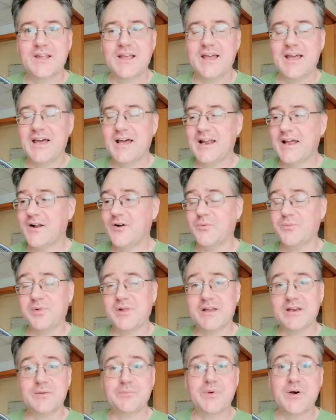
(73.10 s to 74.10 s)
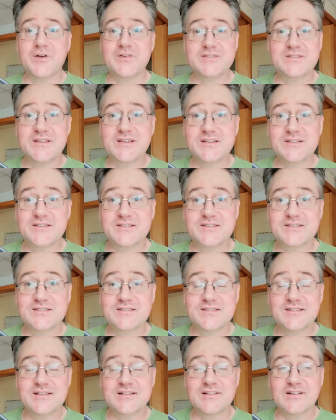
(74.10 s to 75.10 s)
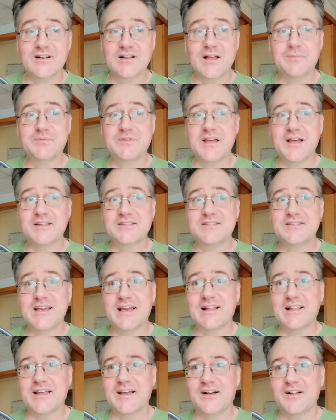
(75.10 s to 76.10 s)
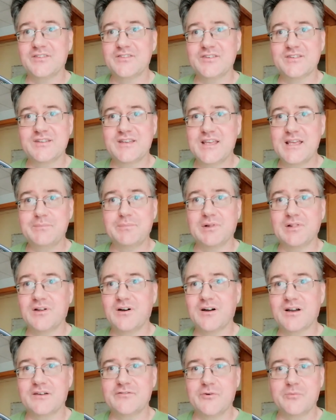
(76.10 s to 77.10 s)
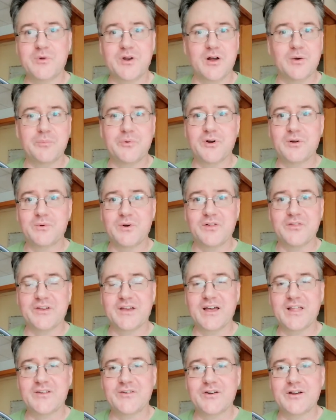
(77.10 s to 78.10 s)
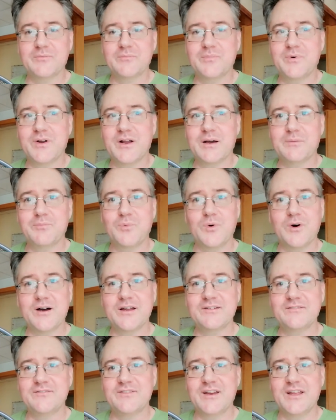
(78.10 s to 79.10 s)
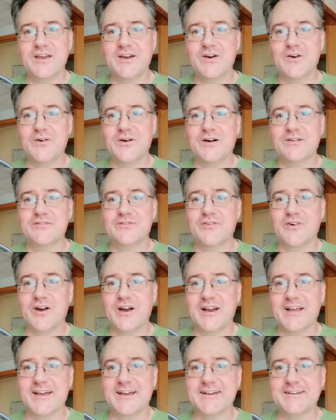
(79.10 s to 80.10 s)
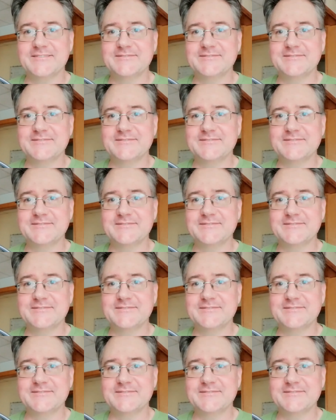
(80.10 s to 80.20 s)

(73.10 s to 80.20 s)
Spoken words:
And I don't plan to post these little updates daily. I'll just keep a log of them and I'll put them all together and put up one video on Friday.